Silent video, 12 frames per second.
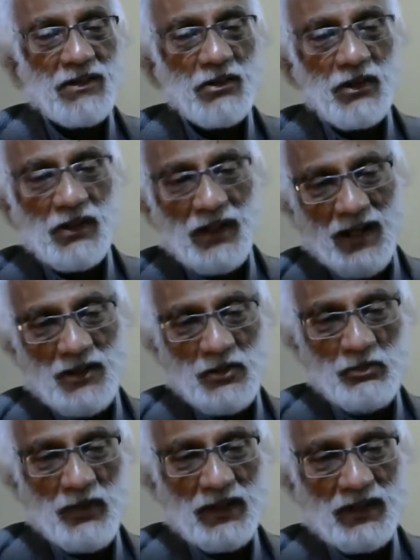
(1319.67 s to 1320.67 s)
to
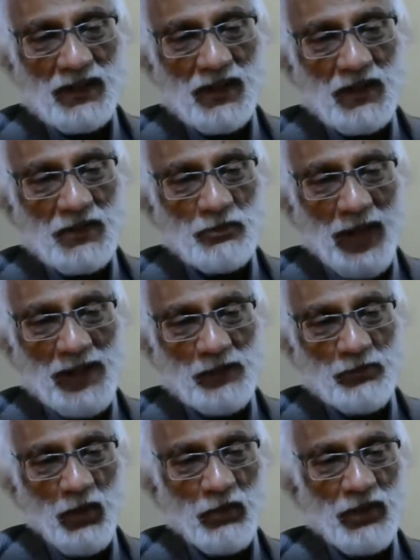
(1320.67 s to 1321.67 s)
transmit the
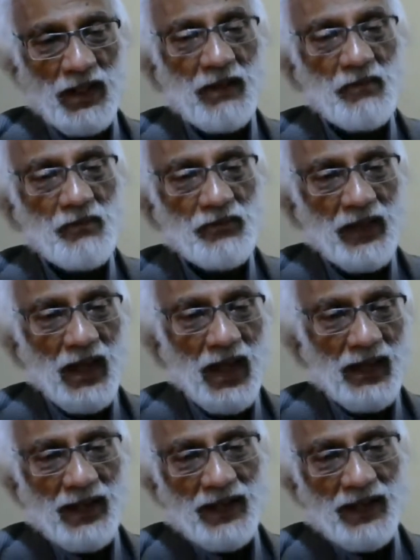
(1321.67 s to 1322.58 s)
spike protein, and that